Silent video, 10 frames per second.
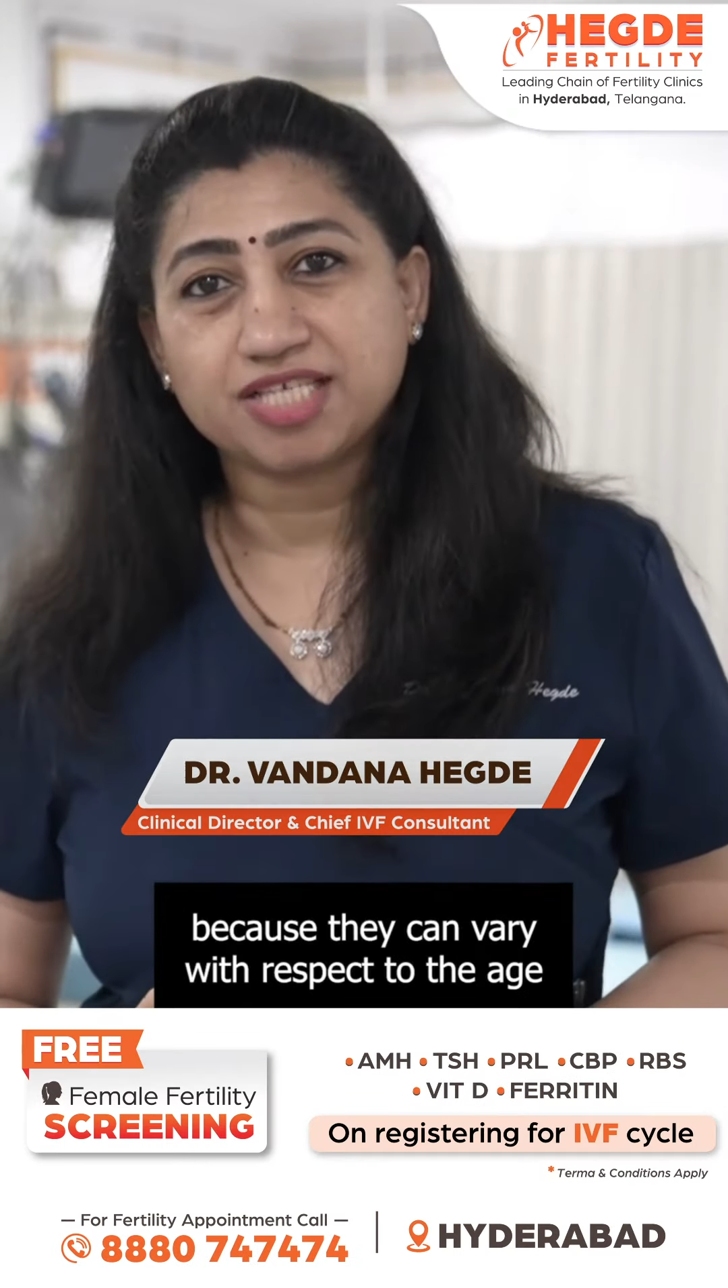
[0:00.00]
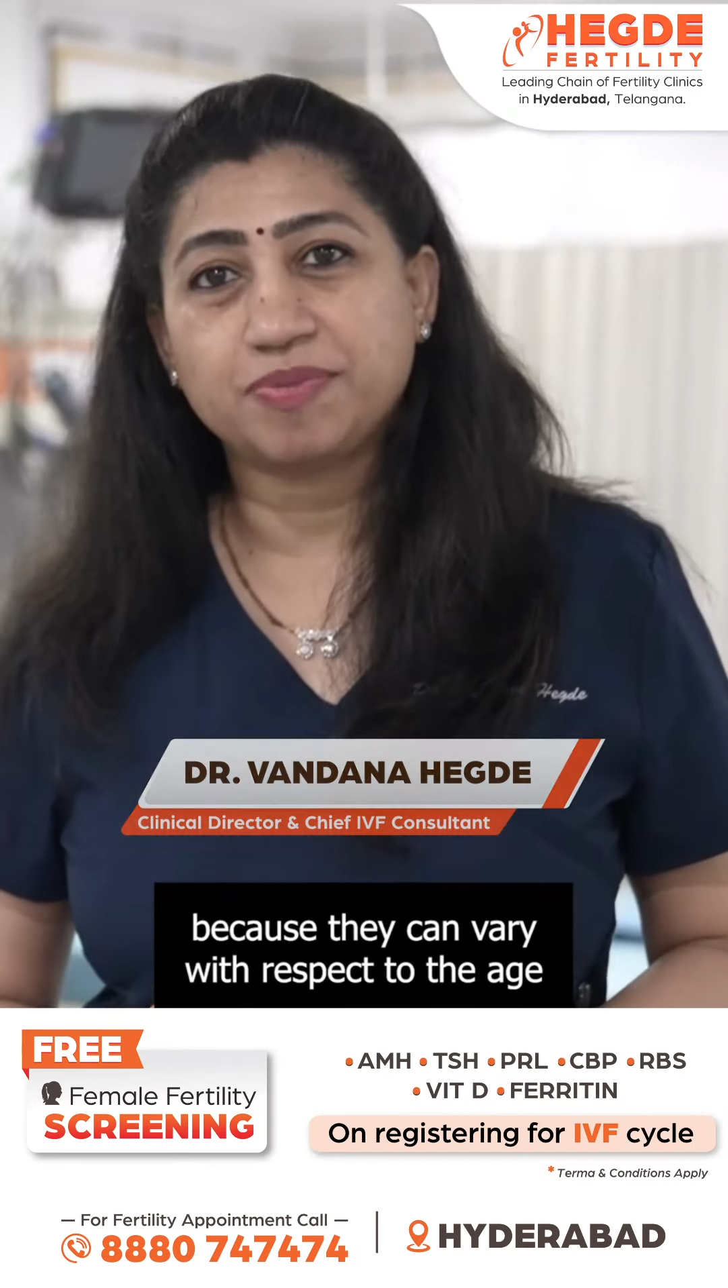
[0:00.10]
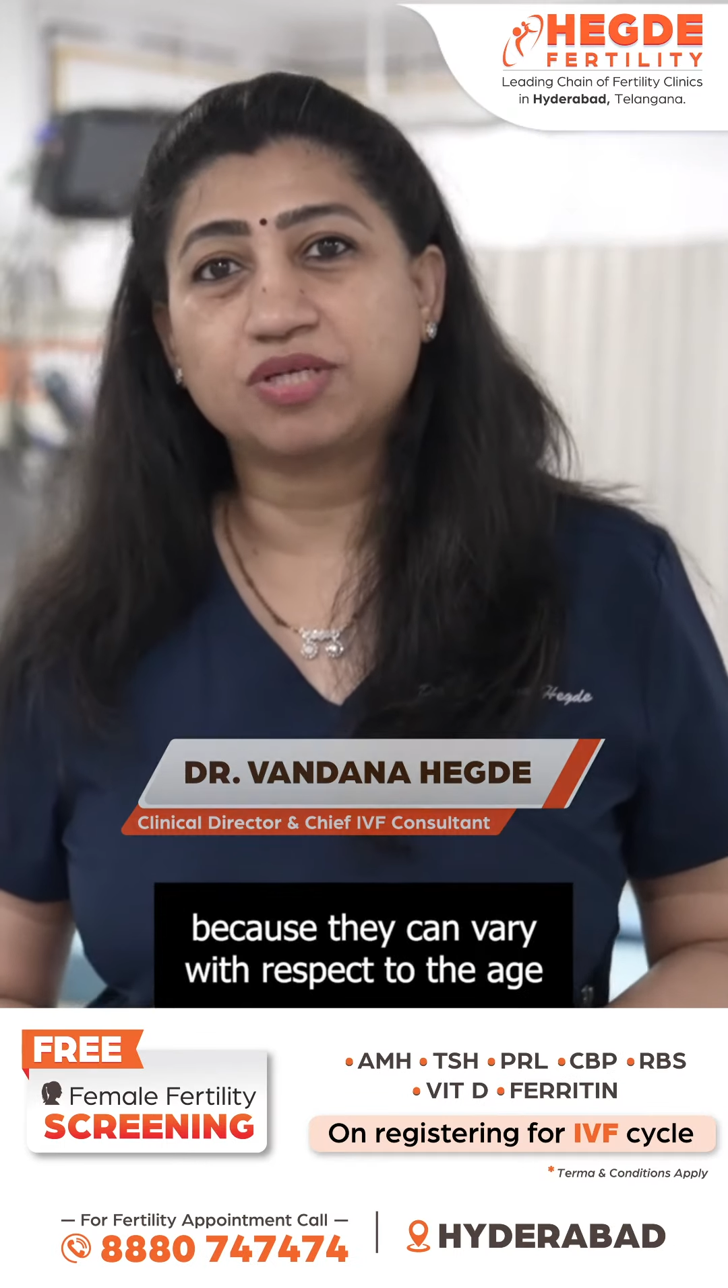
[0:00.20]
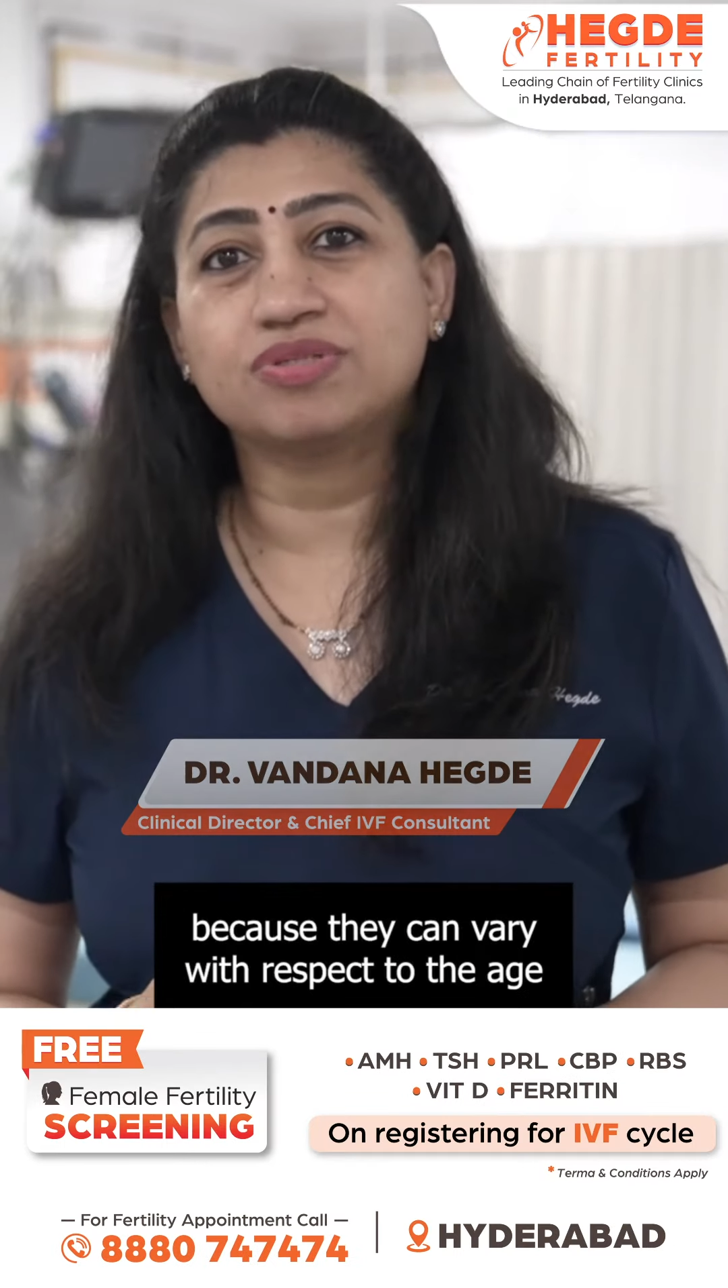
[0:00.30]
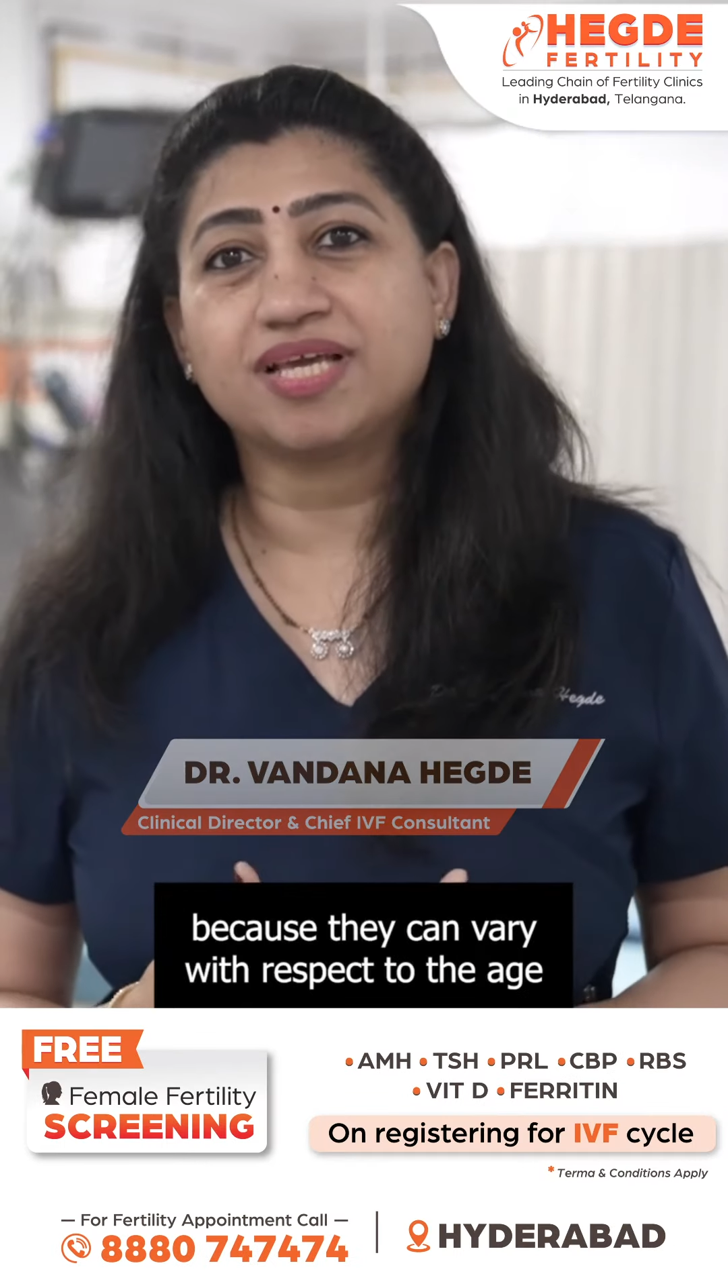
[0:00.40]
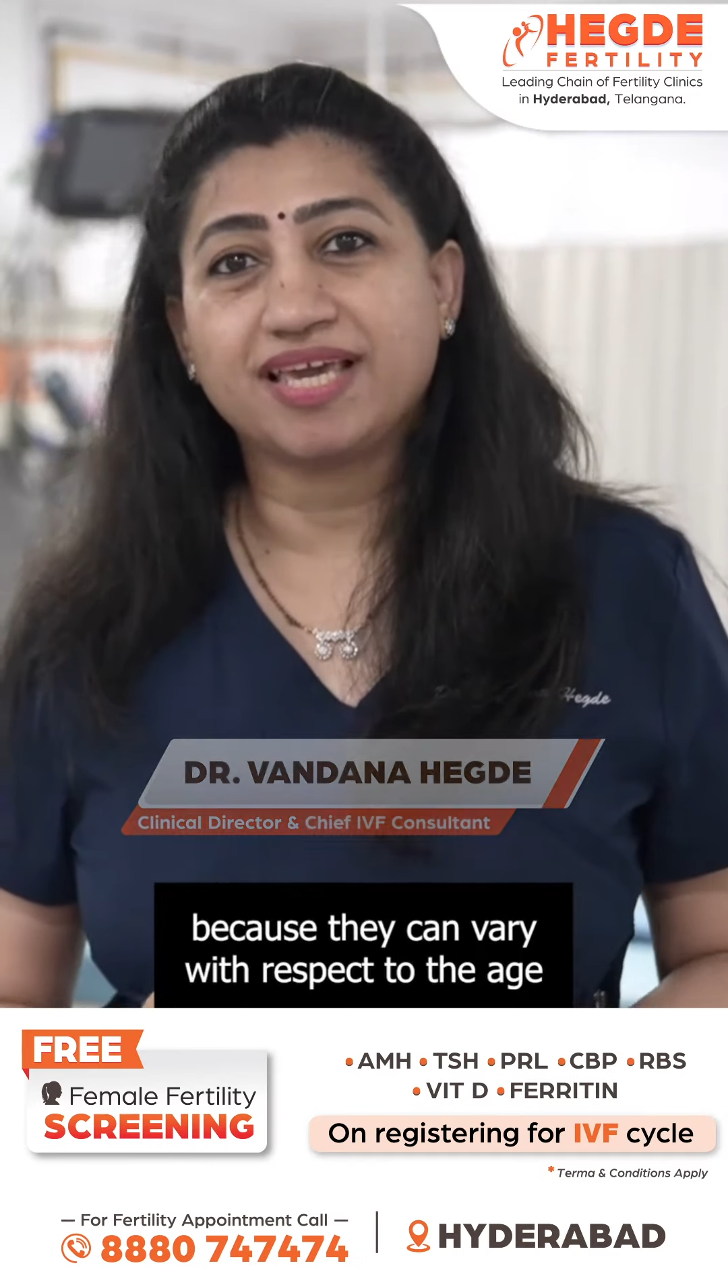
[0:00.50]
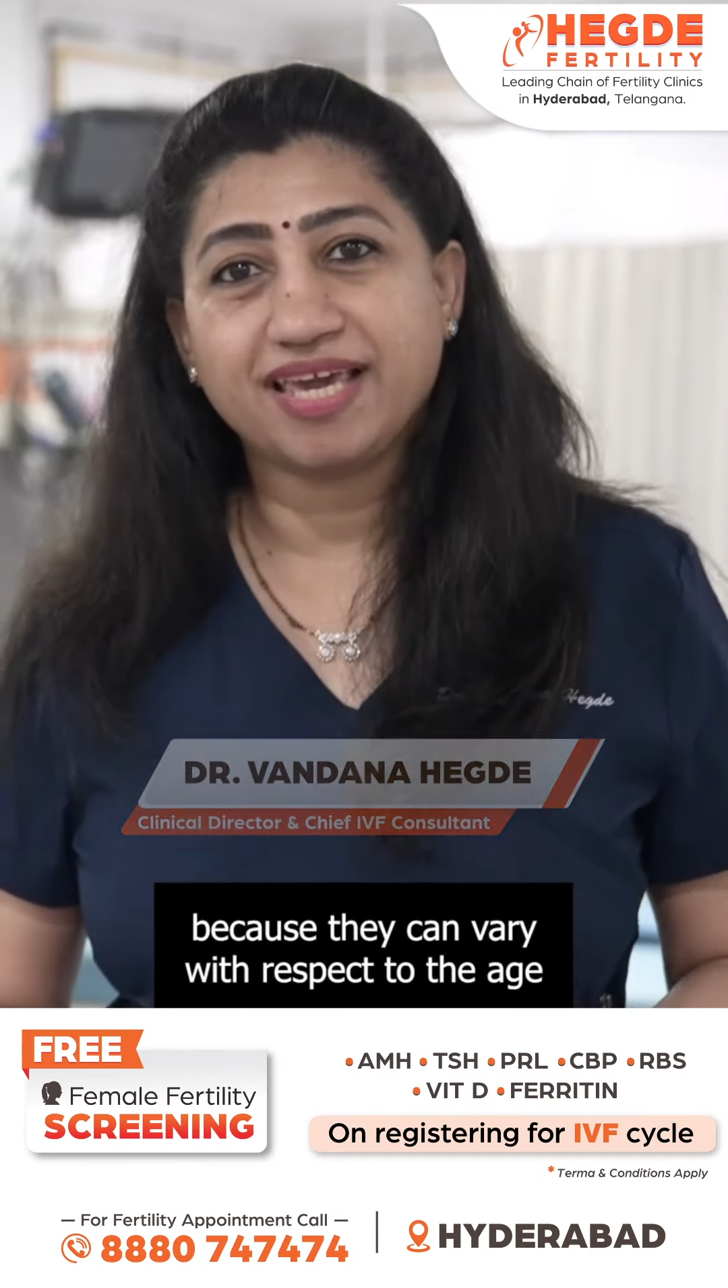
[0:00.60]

respect to the